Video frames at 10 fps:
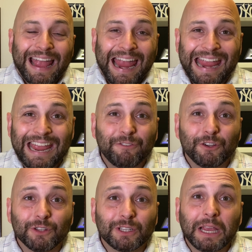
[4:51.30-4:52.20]
If
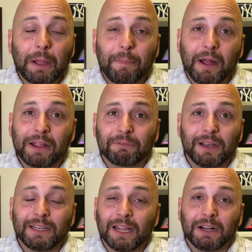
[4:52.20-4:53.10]
you're looking at buying
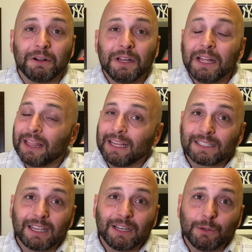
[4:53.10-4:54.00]
right now,
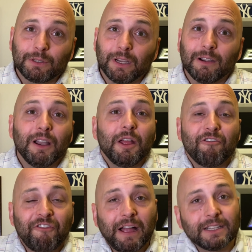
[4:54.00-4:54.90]
let's get out there,
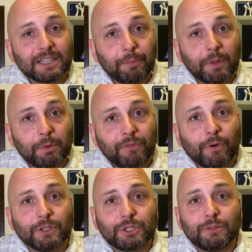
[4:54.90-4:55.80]
find something
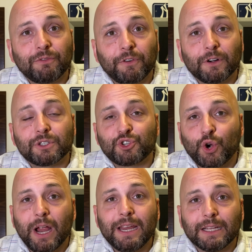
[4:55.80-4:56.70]
before June 1st,
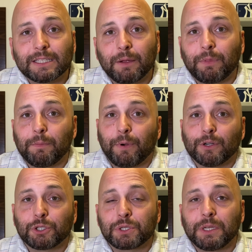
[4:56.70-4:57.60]
try and get something
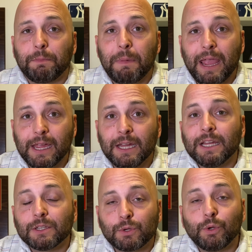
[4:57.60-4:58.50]
purchased in May
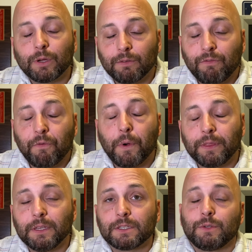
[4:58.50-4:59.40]
so you can
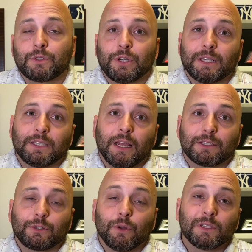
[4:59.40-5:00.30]
avoid these new stress
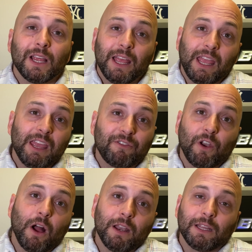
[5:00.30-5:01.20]
test rules. If
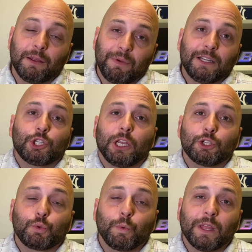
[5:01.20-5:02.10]
not, it might
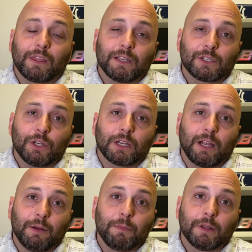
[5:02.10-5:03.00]
change the way things look
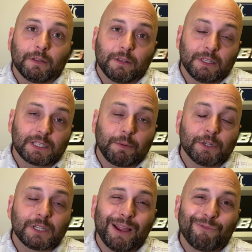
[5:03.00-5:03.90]
come the summertime for